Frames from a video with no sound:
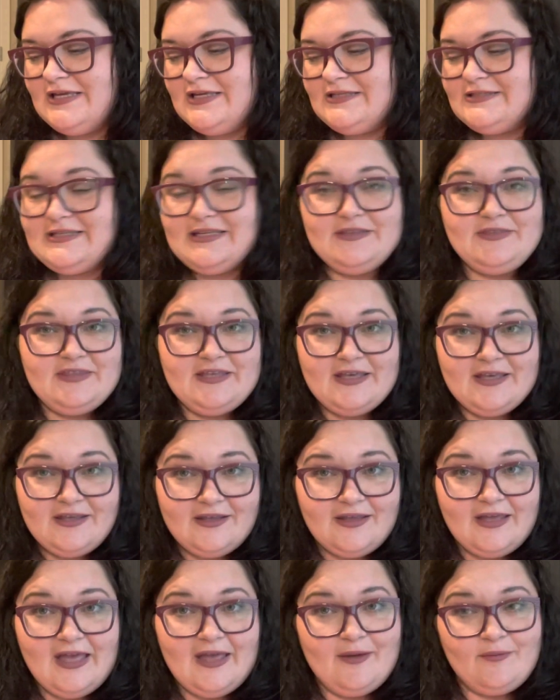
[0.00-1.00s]

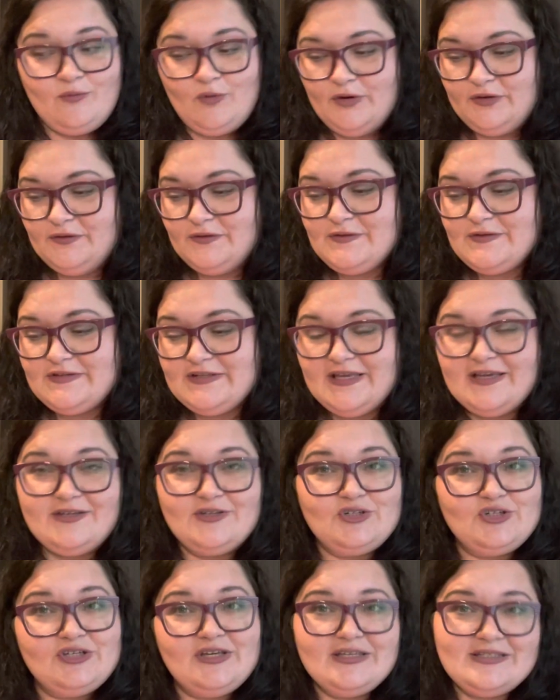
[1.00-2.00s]
Cynthia M106,
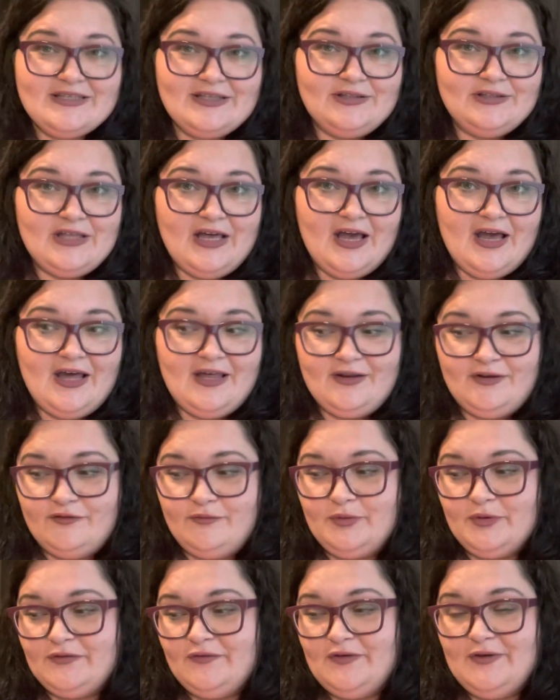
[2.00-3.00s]
she has a lot
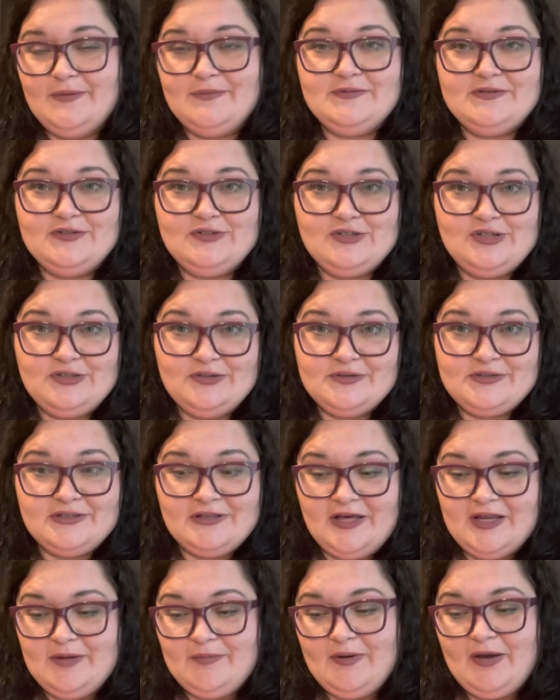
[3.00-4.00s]
of perfumes and she knows a
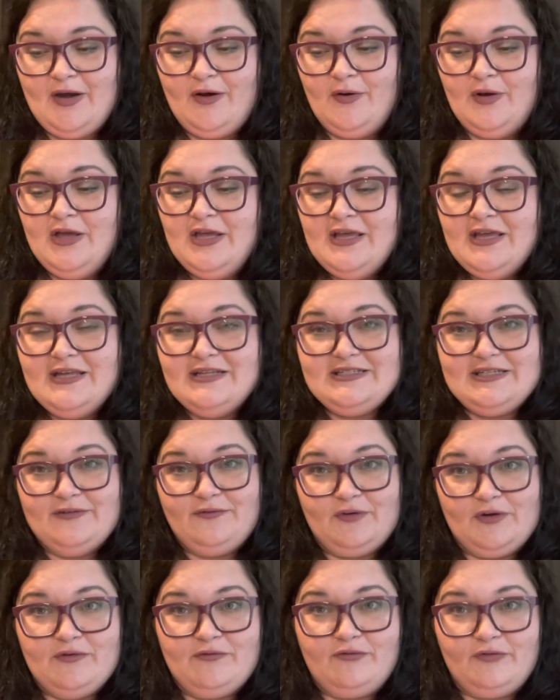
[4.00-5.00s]
lot about
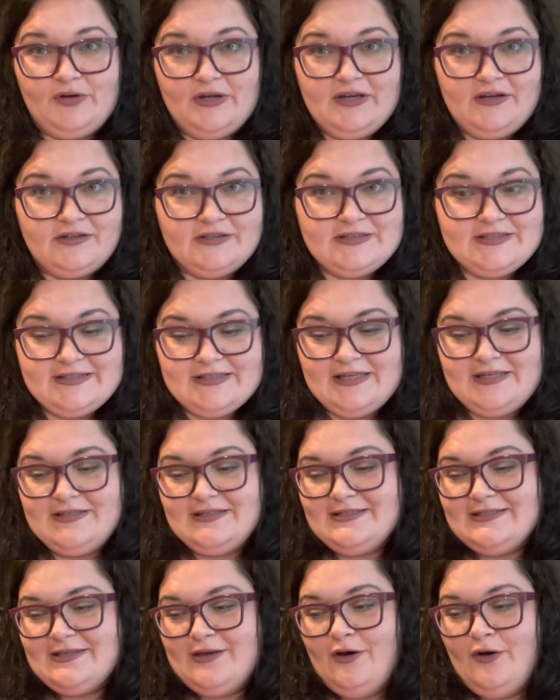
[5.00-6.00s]
different
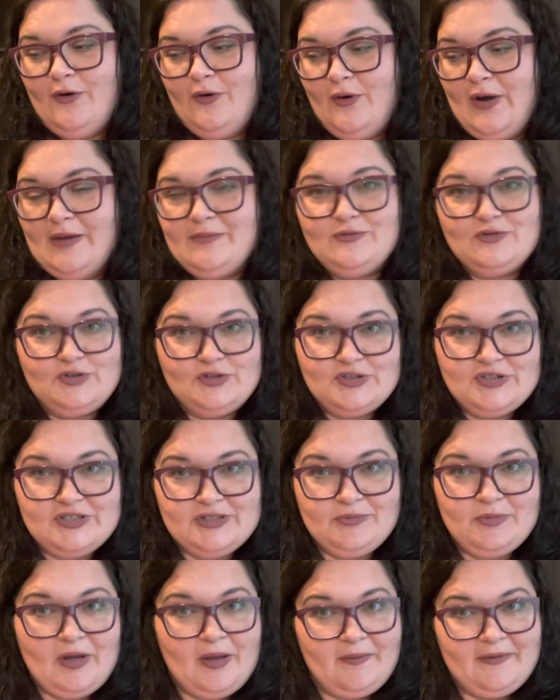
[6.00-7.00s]
fragrances. So I'm sure
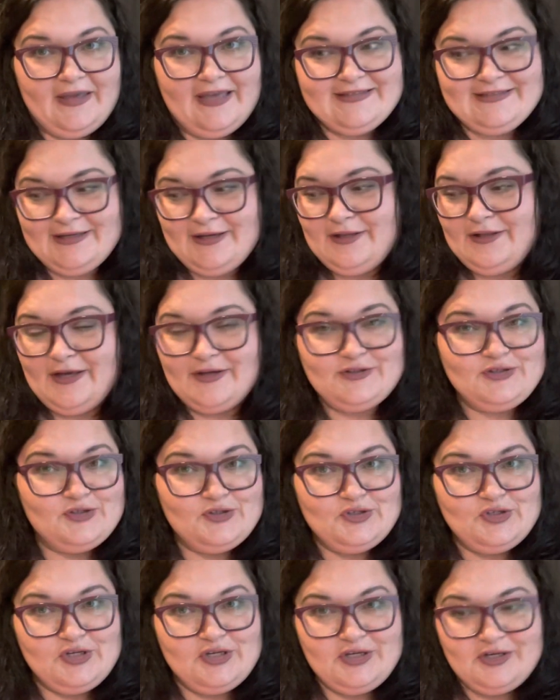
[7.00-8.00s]
she probably has a
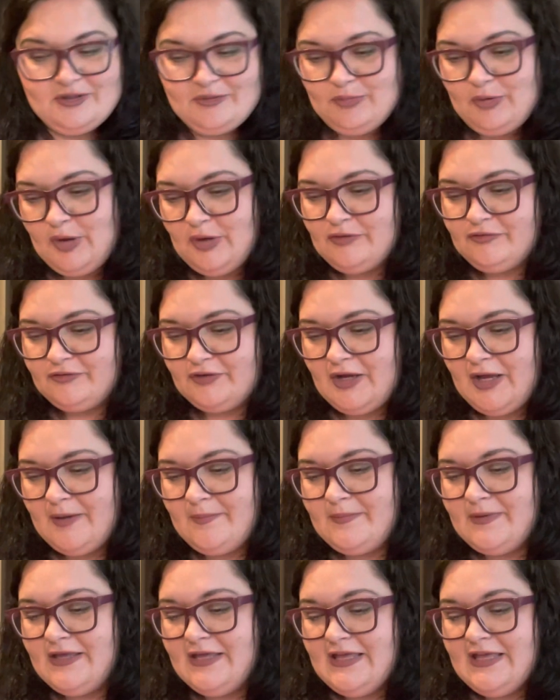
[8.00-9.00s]
collection she could pull from.